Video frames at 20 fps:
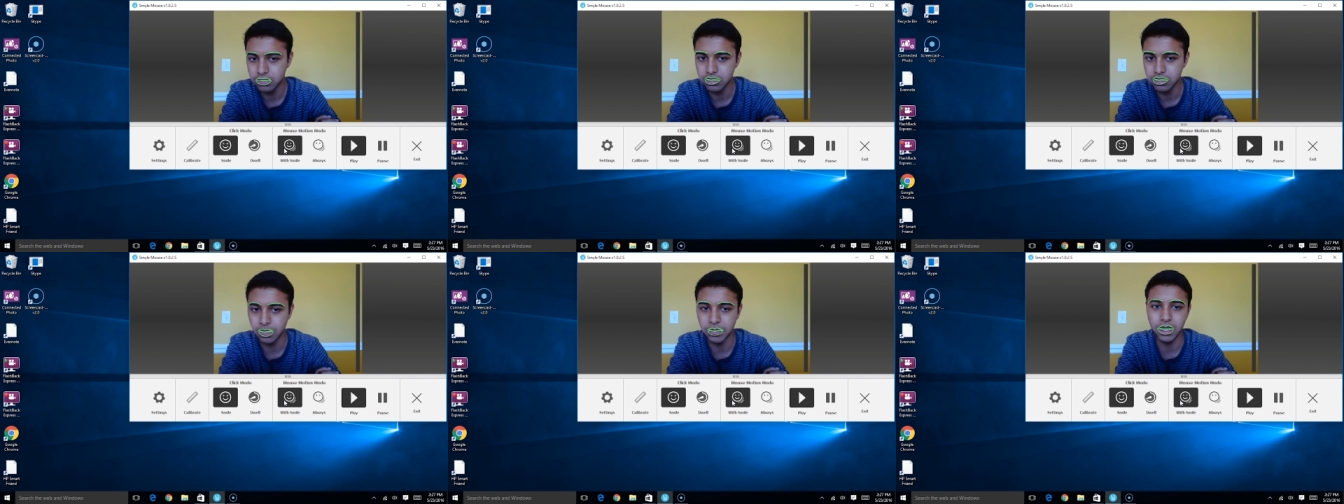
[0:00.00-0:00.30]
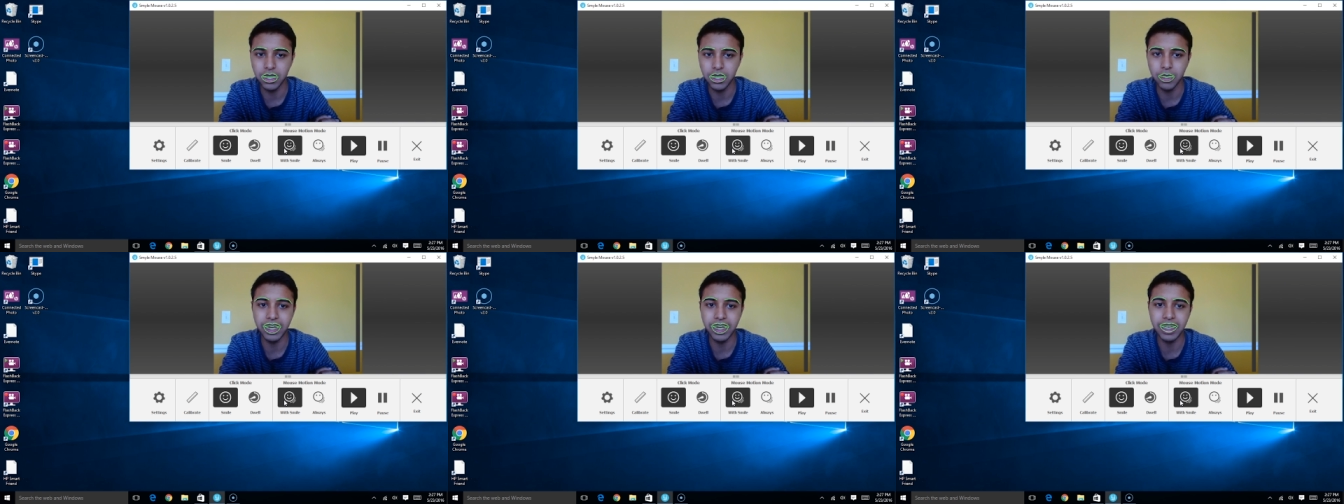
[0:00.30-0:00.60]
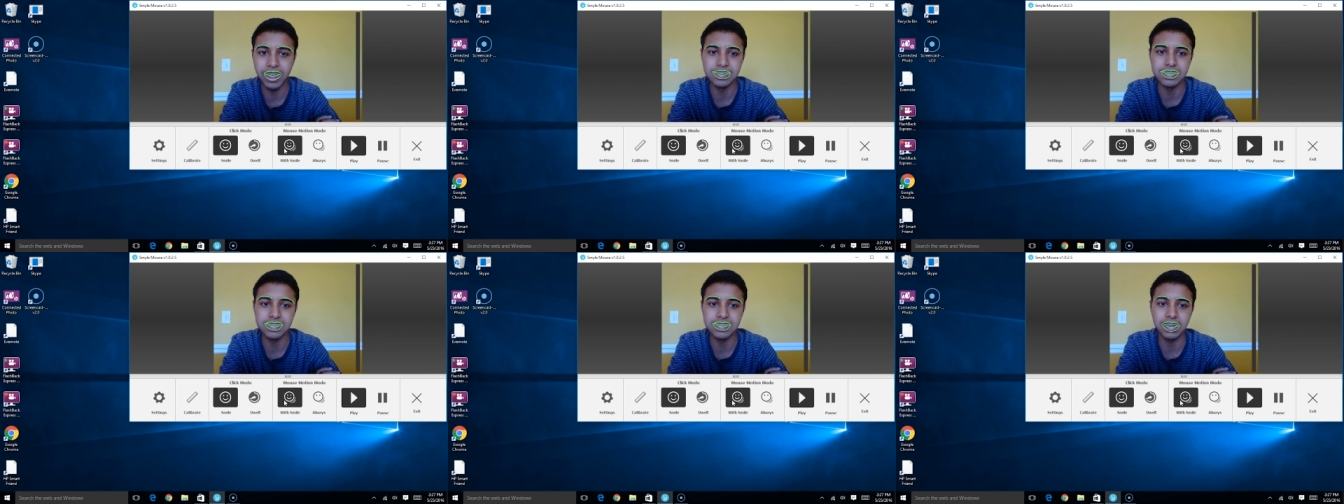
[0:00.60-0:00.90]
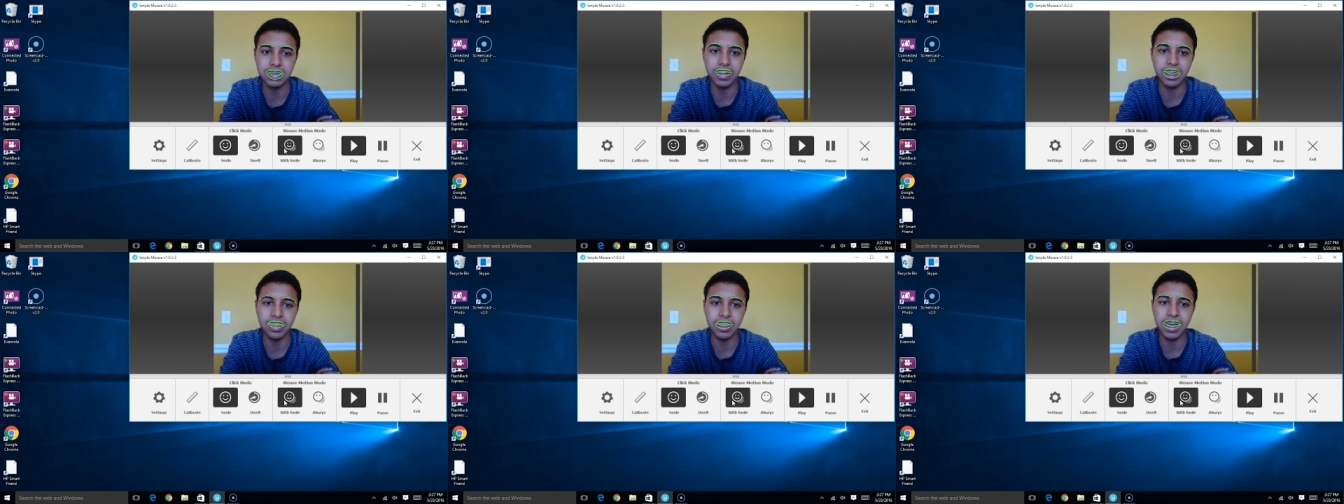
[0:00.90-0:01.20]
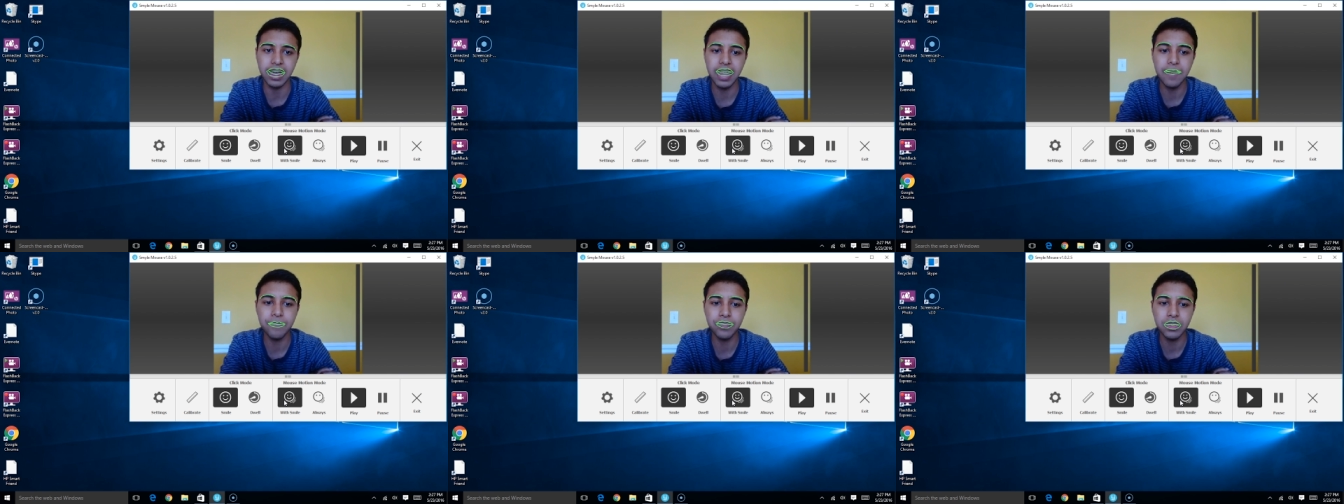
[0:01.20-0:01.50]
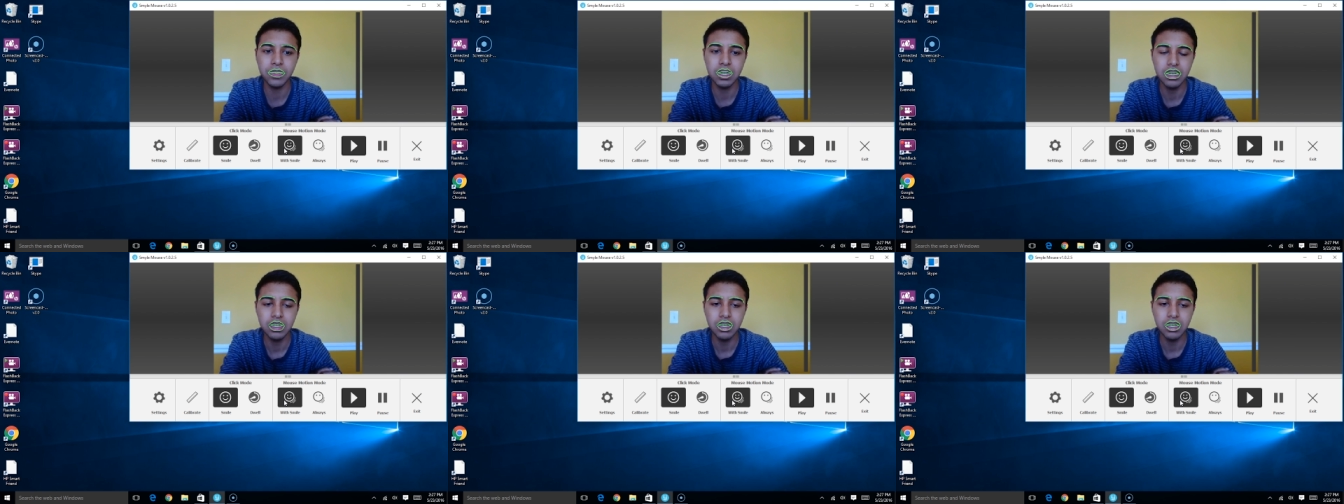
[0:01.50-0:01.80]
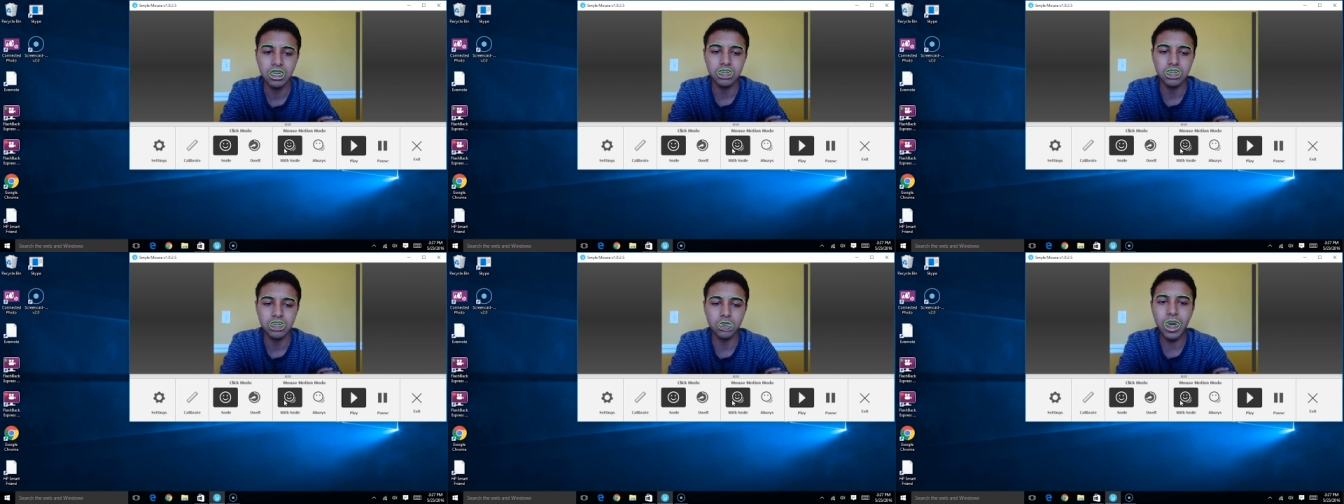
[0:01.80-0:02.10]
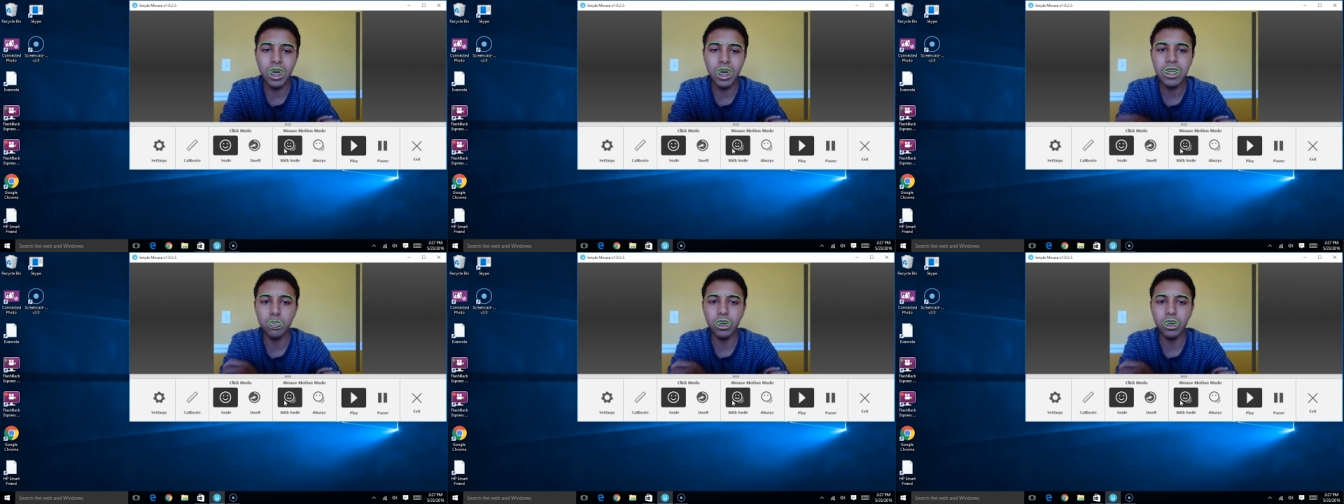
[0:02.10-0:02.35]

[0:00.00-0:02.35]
I'm going to go ahead and select that. The way